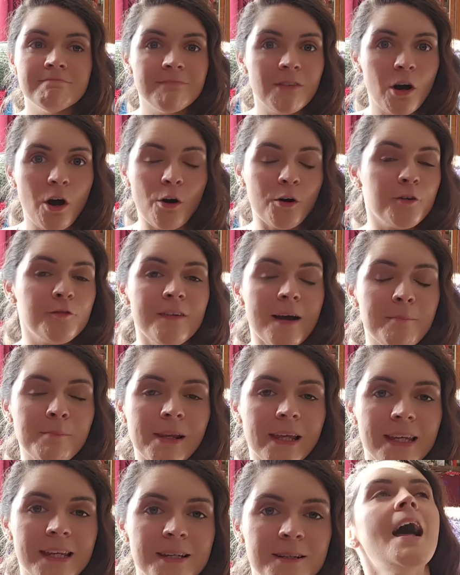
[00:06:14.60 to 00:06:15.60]
are a
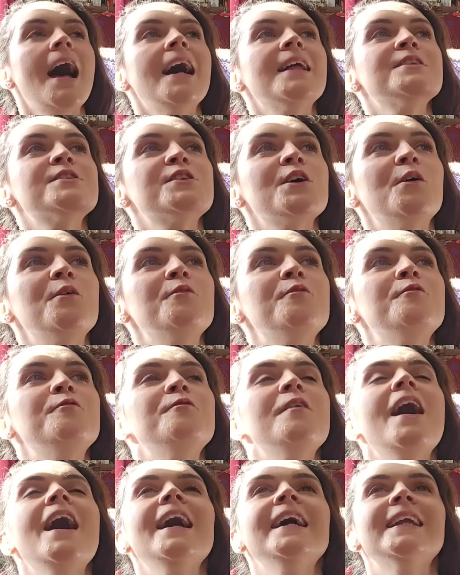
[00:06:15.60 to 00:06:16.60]
family. And so
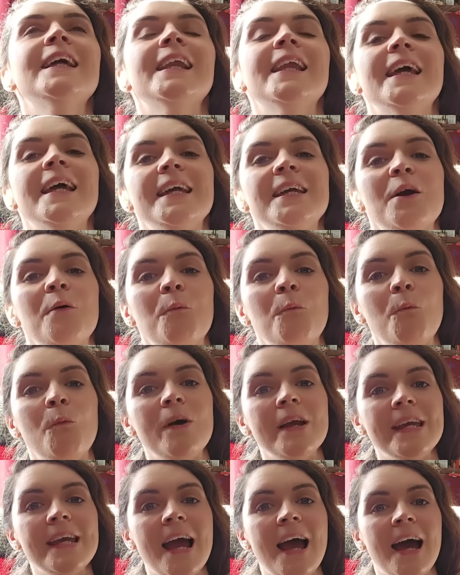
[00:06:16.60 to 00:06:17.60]
finally
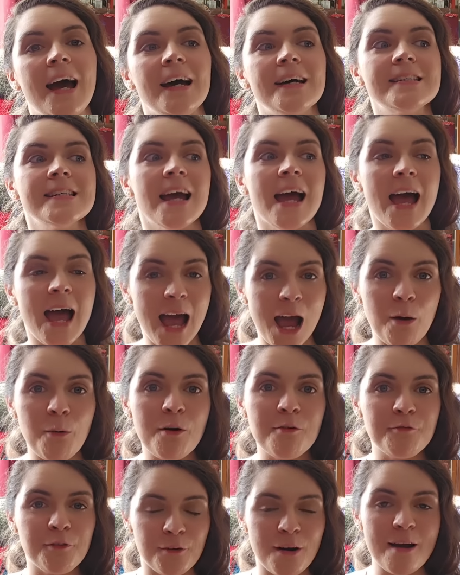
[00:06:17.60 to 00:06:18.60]
we had our
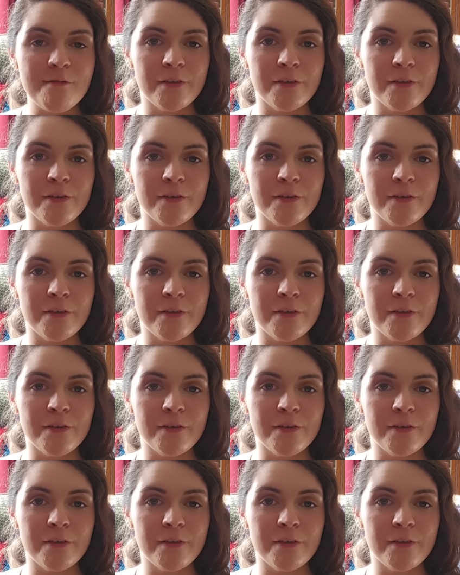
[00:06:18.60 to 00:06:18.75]
forever